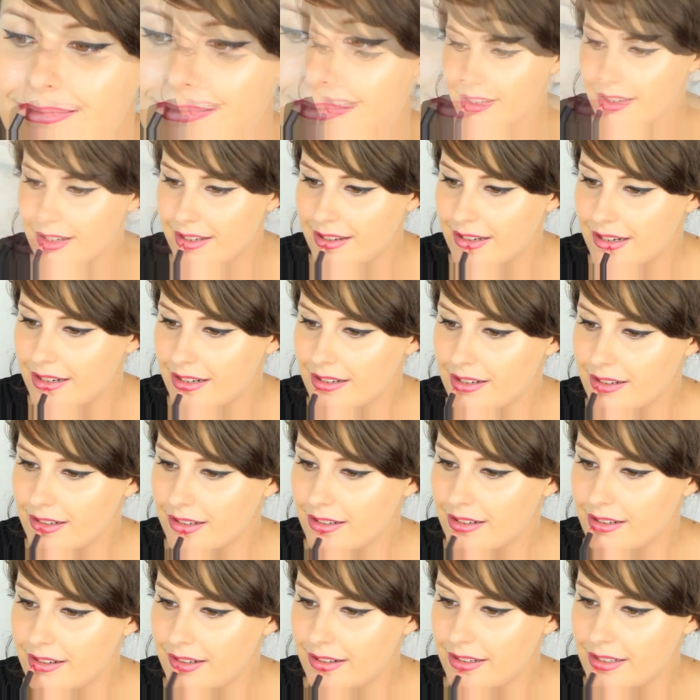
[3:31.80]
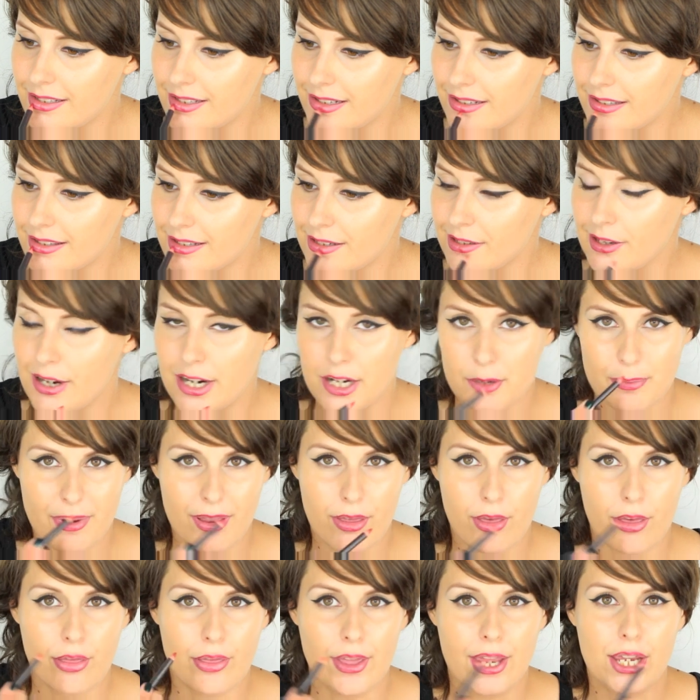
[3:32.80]
And then I take the line a
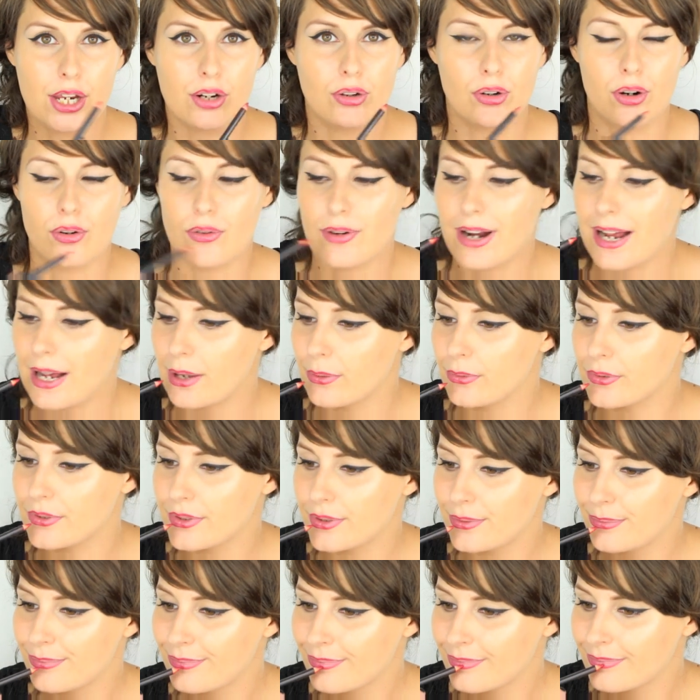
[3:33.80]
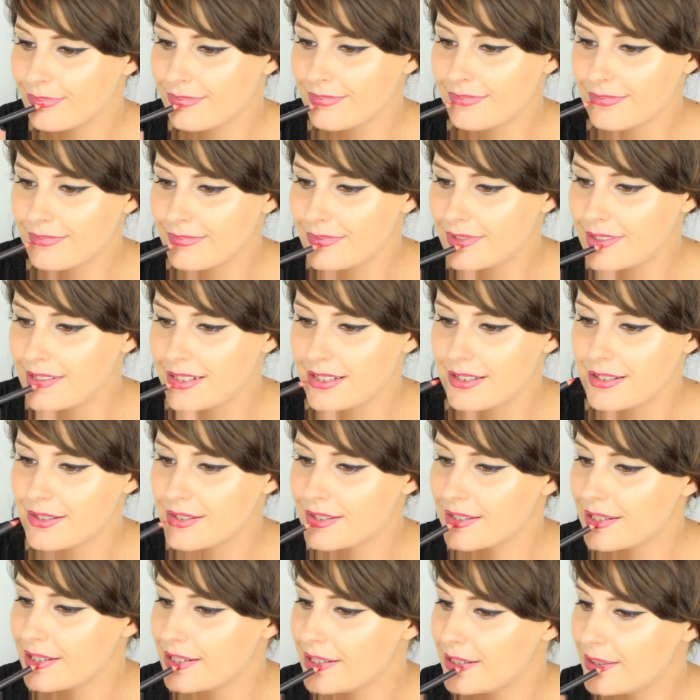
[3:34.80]
bit thicker around the
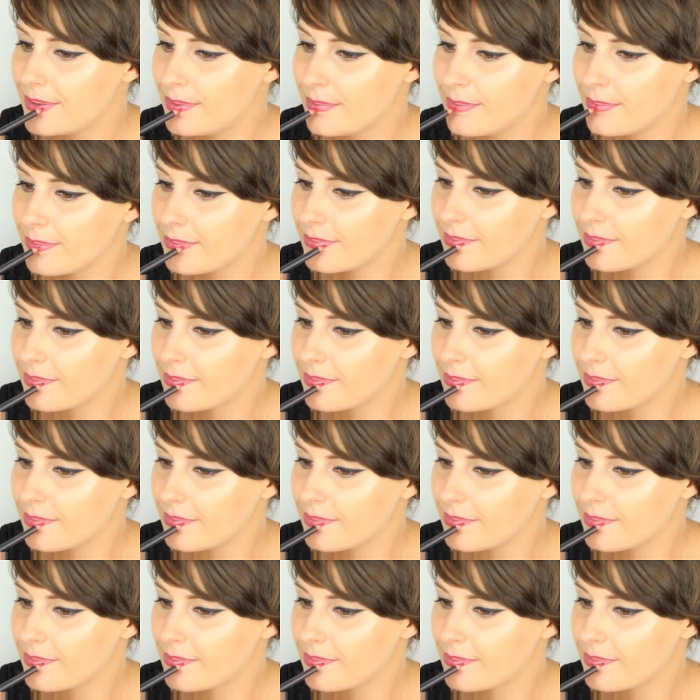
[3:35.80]
inside.